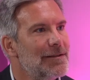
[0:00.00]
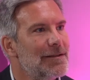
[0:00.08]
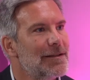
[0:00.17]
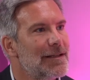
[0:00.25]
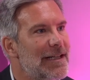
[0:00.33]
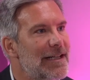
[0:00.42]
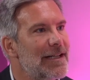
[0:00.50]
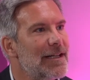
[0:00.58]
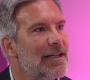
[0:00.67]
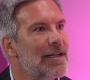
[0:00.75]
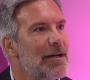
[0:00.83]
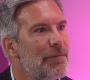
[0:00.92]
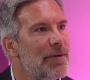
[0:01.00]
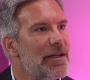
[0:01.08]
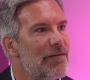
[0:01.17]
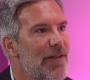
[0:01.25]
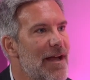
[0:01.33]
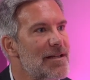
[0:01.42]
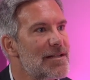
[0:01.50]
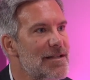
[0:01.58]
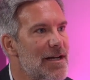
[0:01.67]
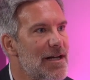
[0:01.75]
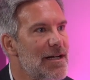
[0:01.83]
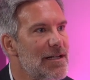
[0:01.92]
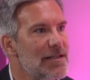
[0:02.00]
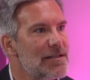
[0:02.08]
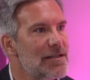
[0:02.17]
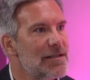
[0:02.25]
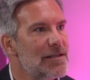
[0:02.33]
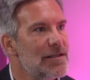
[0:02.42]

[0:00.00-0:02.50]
leading a company of that size